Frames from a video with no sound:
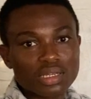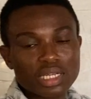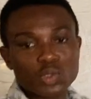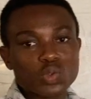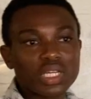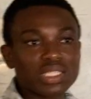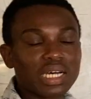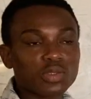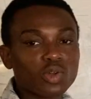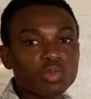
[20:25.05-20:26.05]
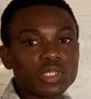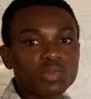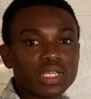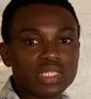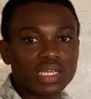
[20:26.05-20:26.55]
The student has not
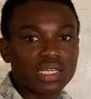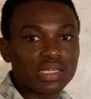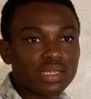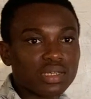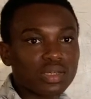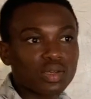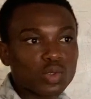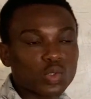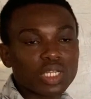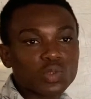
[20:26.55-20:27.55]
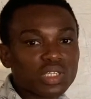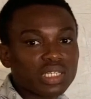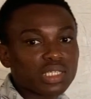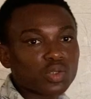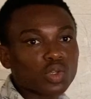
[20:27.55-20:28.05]
misplaced the key. So the
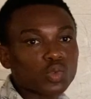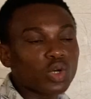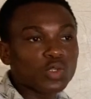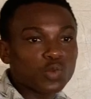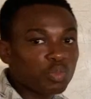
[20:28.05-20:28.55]
student is not going to